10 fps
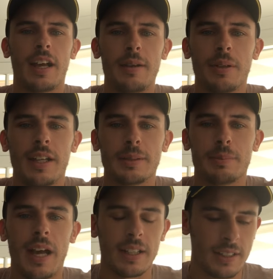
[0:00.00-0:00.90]
Hayne plane's
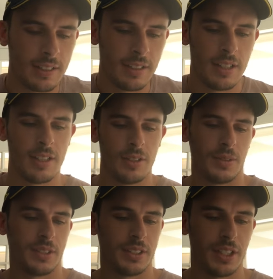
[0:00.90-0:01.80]
back,
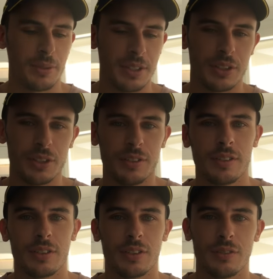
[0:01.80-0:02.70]
which is going to be
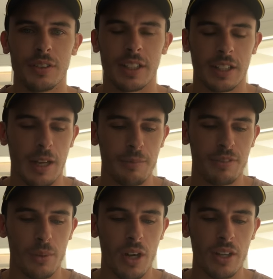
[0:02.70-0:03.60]
good. Good for the
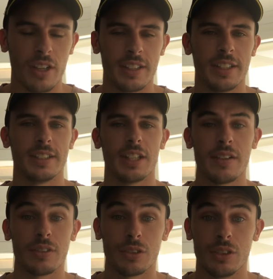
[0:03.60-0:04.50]
club. For mine, I think he's going to
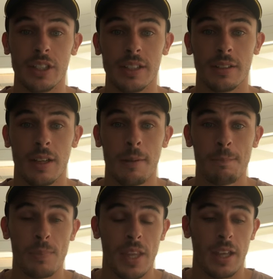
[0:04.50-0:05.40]
have a good year.
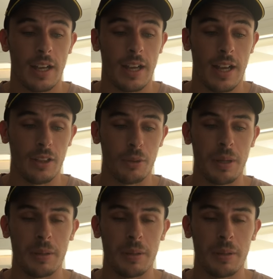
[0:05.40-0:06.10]
Uh, a lot of